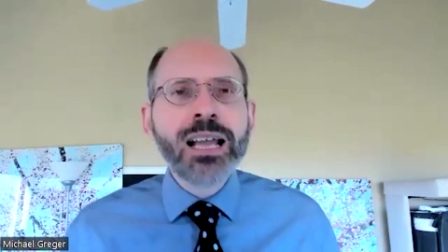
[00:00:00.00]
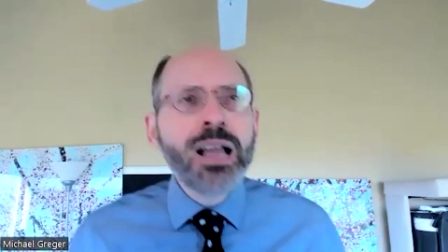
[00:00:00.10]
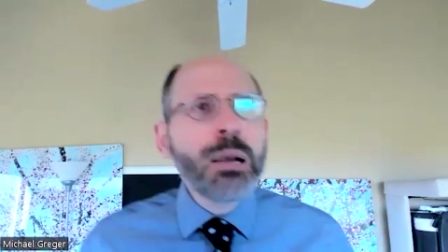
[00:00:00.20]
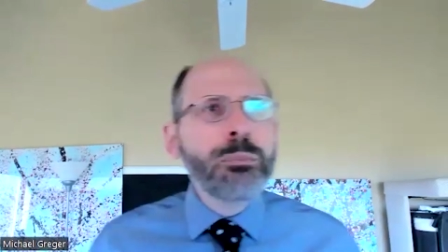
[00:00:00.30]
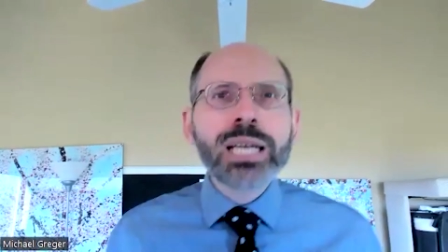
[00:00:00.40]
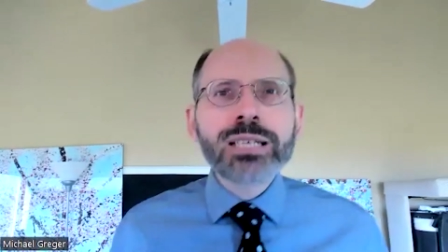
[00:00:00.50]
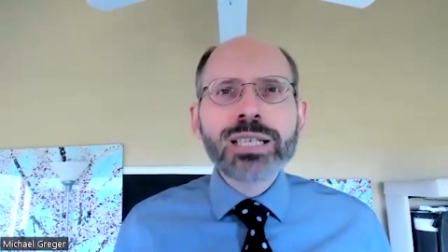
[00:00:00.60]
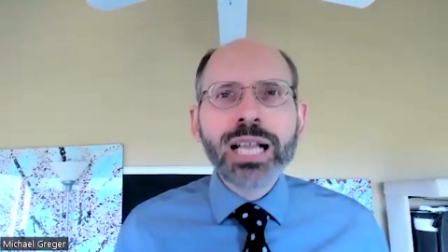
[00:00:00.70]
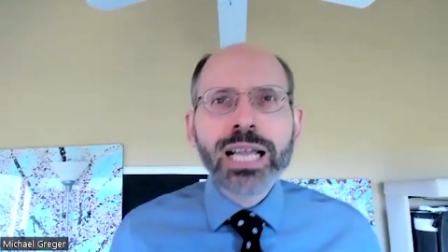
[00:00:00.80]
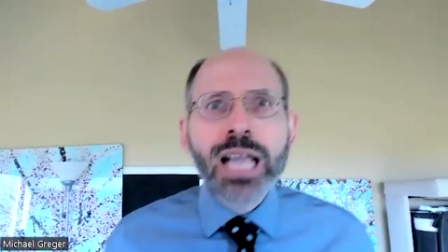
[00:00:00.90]
But it's
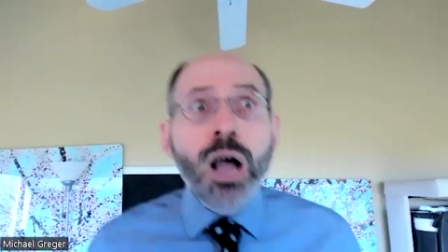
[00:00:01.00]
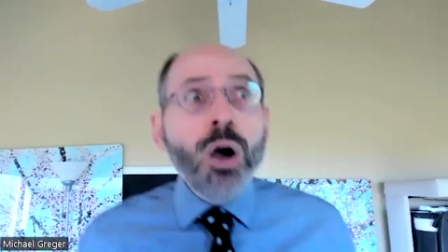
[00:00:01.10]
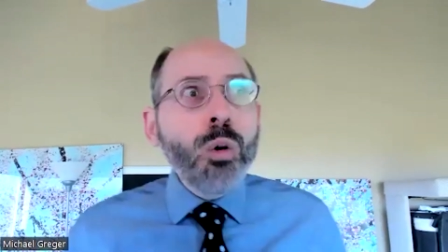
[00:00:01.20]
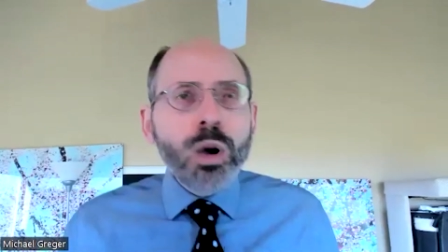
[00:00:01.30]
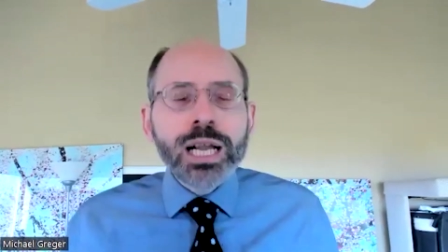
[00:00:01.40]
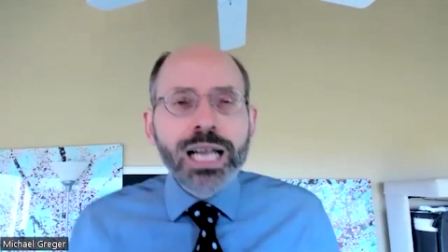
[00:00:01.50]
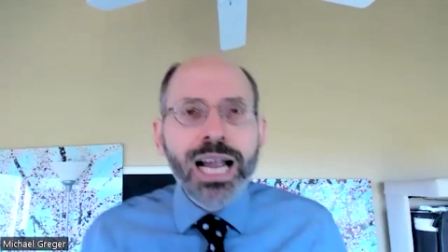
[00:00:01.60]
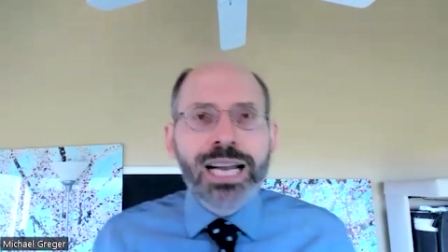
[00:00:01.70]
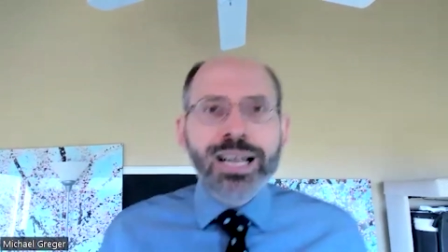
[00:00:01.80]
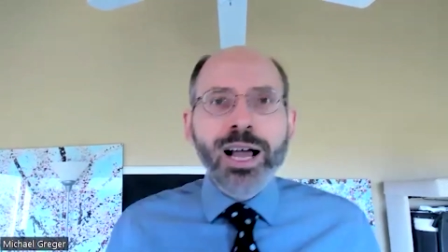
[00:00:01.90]
like, what kind
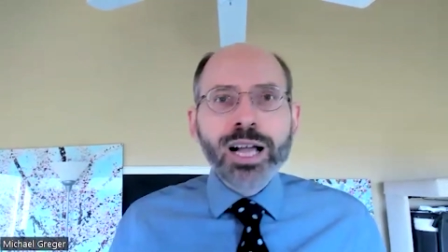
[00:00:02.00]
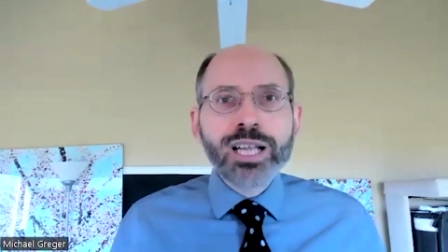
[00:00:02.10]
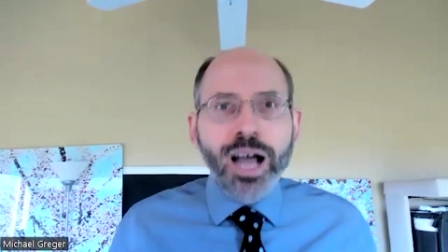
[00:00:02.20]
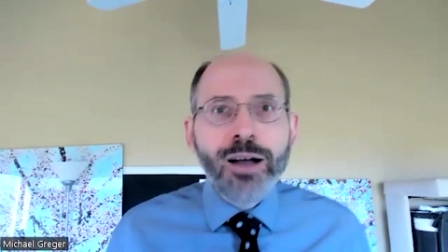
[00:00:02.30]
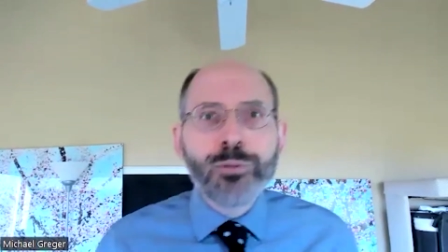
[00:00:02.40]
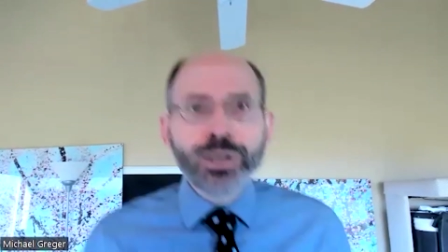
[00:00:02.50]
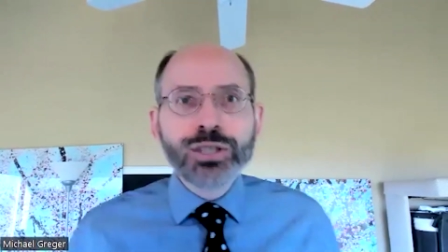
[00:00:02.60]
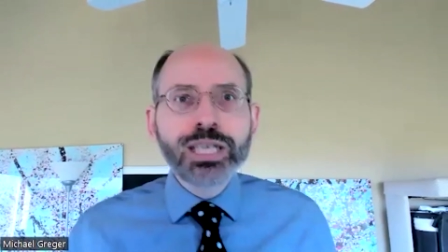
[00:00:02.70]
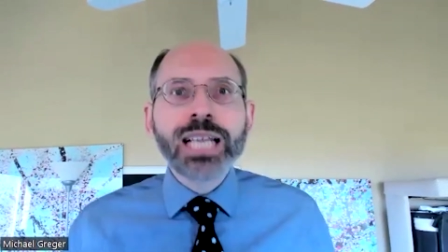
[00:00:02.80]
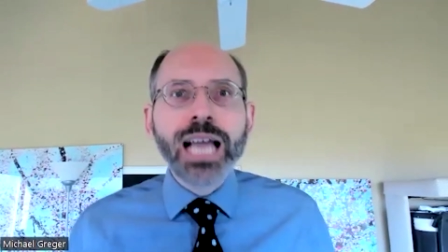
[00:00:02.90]
of coverage did
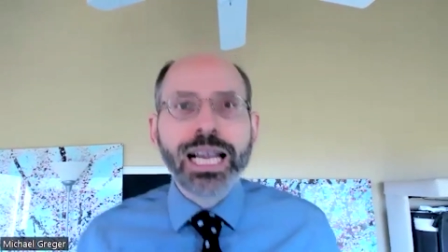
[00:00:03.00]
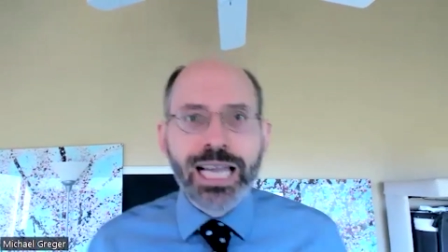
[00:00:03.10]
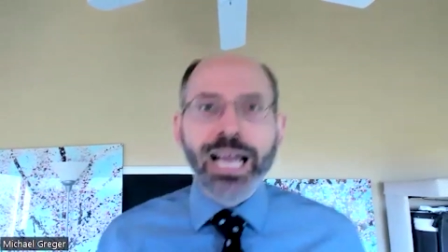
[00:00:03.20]
that get